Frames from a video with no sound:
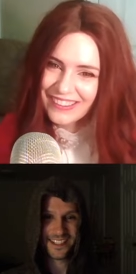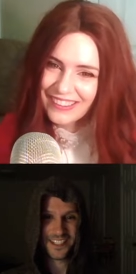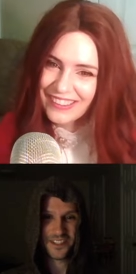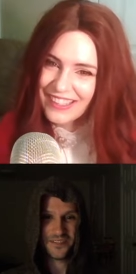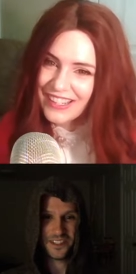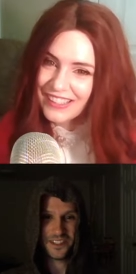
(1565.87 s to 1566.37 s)

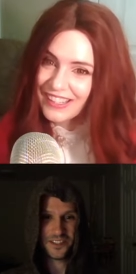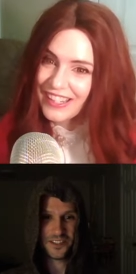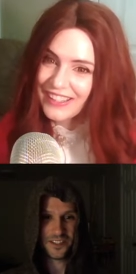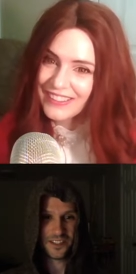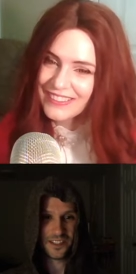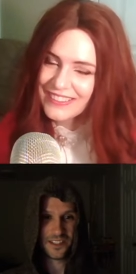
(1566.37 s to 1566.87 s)
Speaker 1: It had
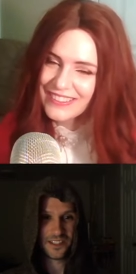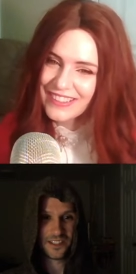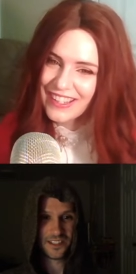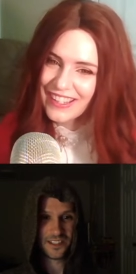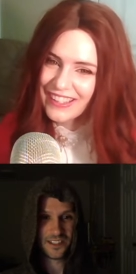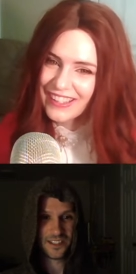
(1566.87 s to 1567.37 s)
layers,
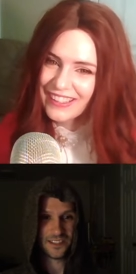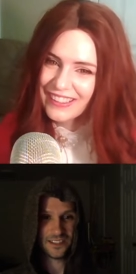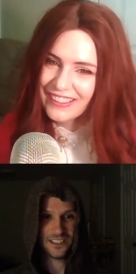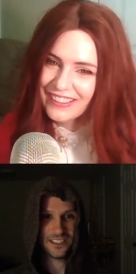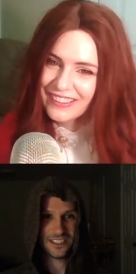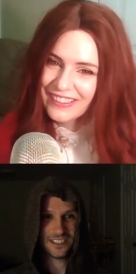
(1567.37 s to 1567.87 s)
yeah.
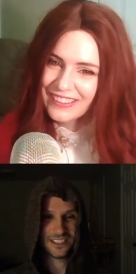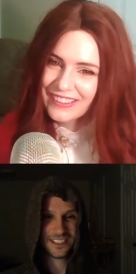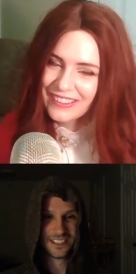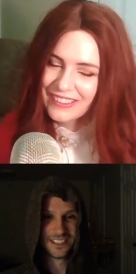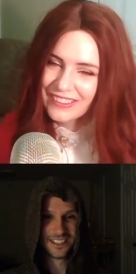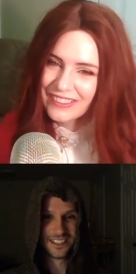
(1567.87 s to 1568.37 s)

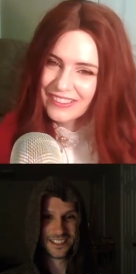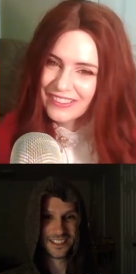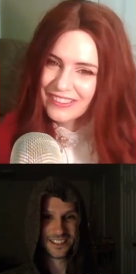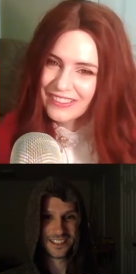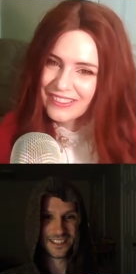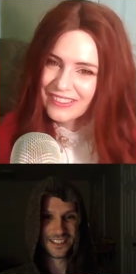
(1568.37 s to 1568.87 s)
Ugh.
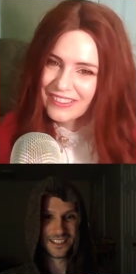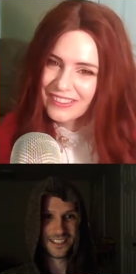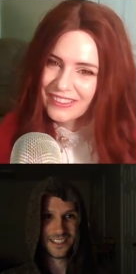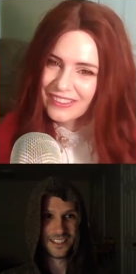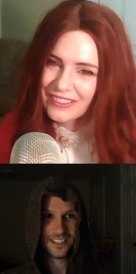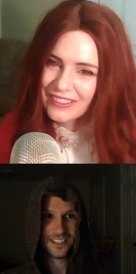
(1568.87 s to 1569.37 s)

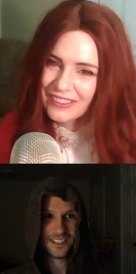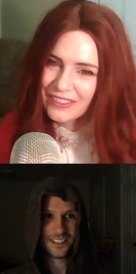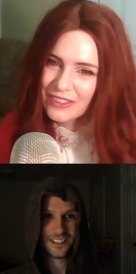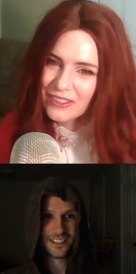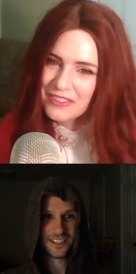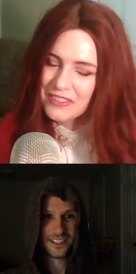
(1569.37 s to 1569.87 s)

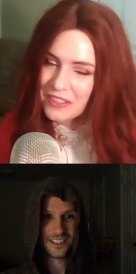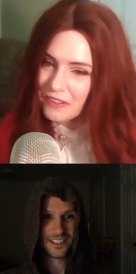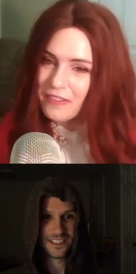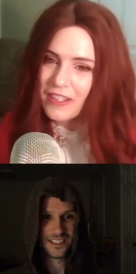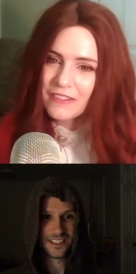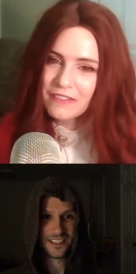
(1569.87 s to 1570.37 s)
You can
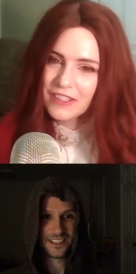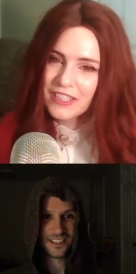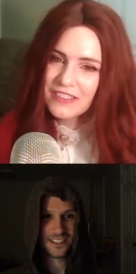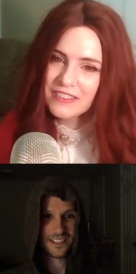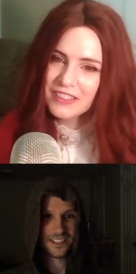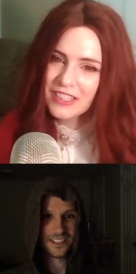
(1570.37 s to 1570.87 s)
still find it
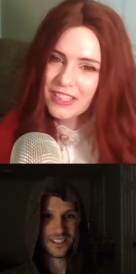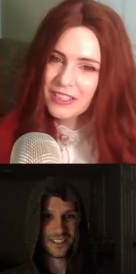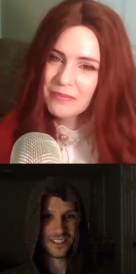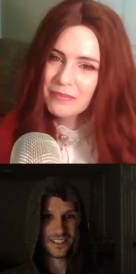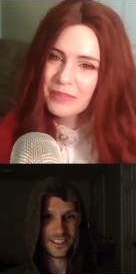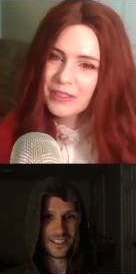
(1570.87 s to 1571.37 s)
funny as a
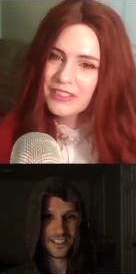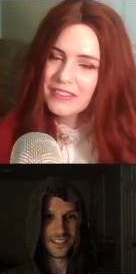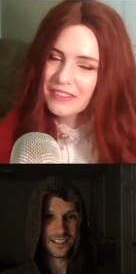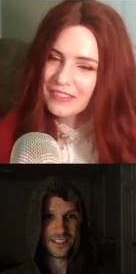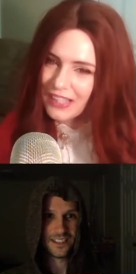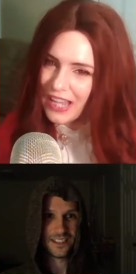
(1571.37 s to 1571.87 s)
kid, but it's
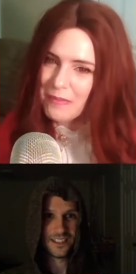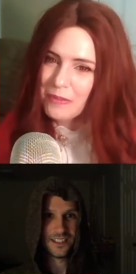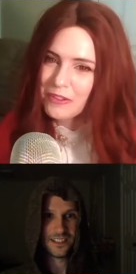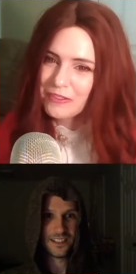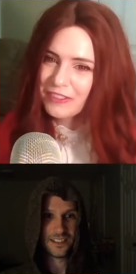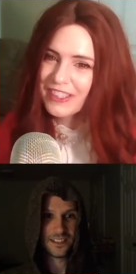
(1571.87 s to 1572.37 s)
a lot
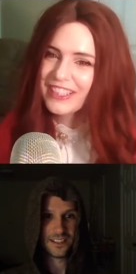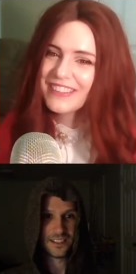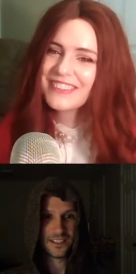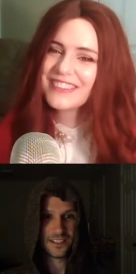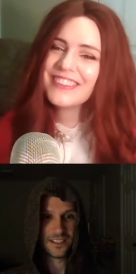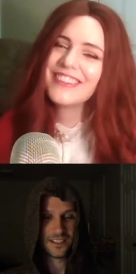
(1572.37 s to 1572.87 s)
more funny
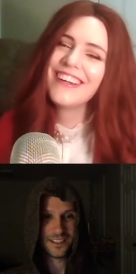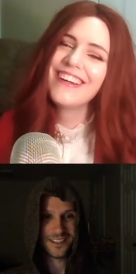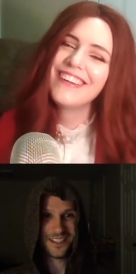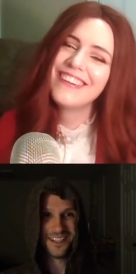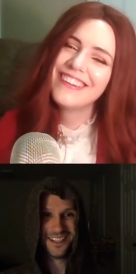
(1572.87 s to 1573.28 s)
as an adult.